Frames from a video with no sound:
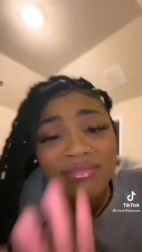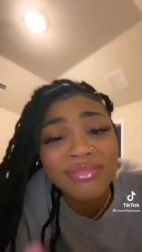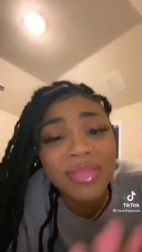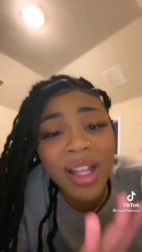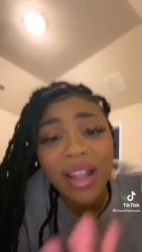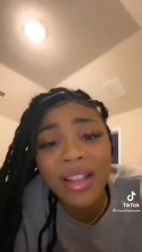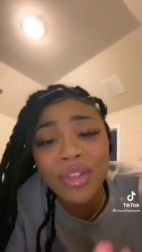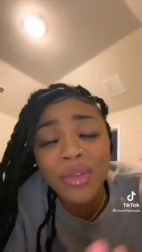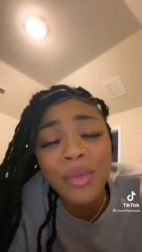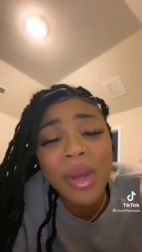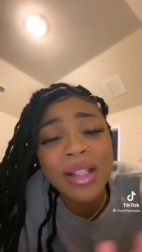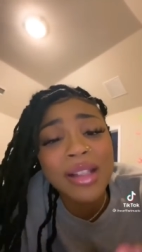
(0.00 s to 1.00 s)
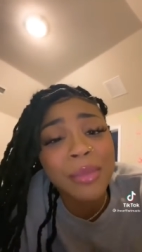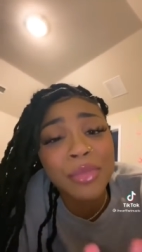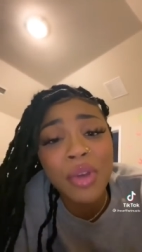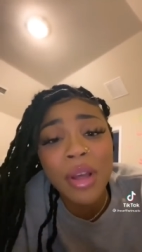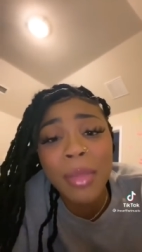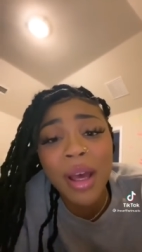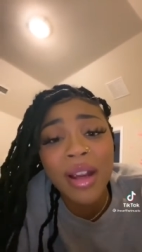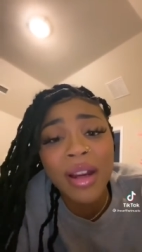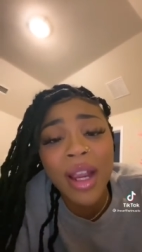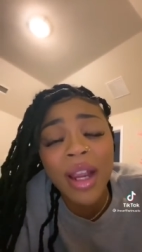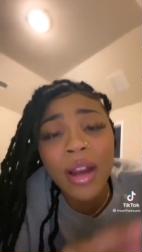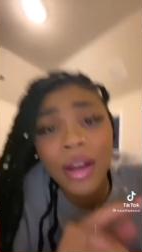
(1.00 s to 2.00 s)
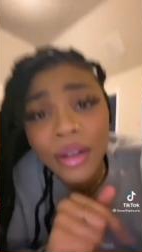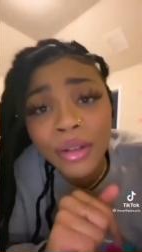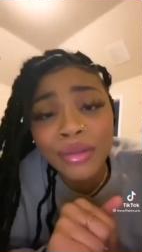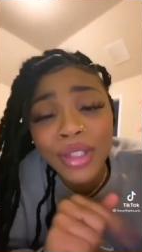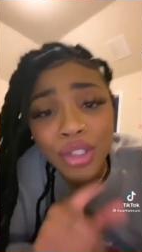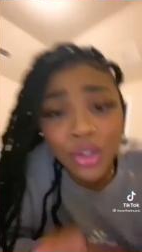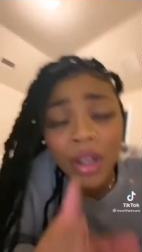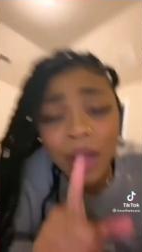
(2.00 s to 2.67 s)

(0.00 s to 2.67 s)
Like, you got time to talk about her hair, let's talk